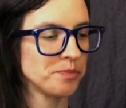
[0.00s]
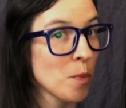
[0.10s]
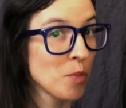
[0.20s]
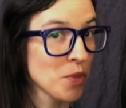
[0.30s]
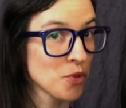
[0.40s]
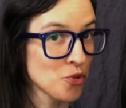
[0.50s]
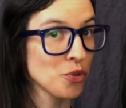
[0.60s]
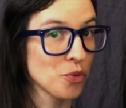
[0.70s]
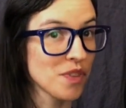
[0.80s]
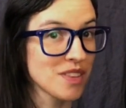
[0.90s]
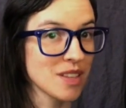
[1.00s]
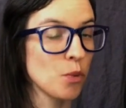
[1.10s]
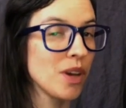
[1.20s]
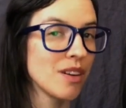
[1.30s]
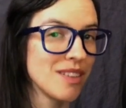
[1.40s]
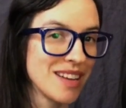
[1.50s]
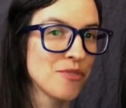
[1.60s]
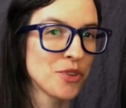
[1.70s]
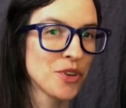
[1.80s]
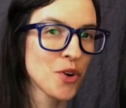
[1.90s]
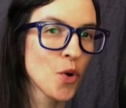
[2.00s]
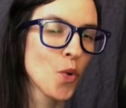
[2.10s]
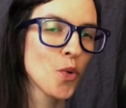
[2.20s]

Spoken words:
But the truth is that we are never